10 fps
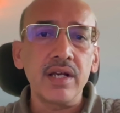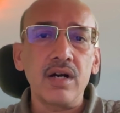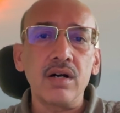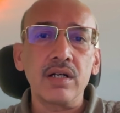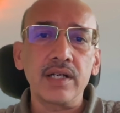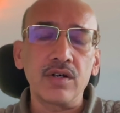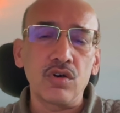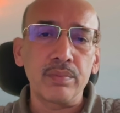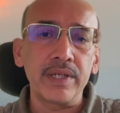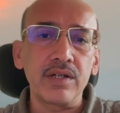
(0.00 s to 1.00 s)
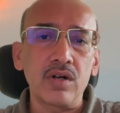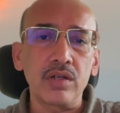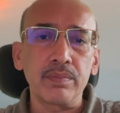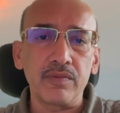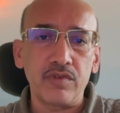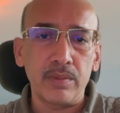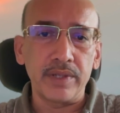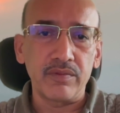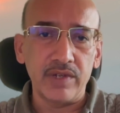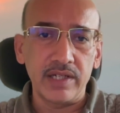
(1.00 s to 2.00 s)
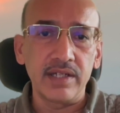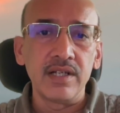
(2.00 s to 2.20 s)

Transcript: or a government not performing well,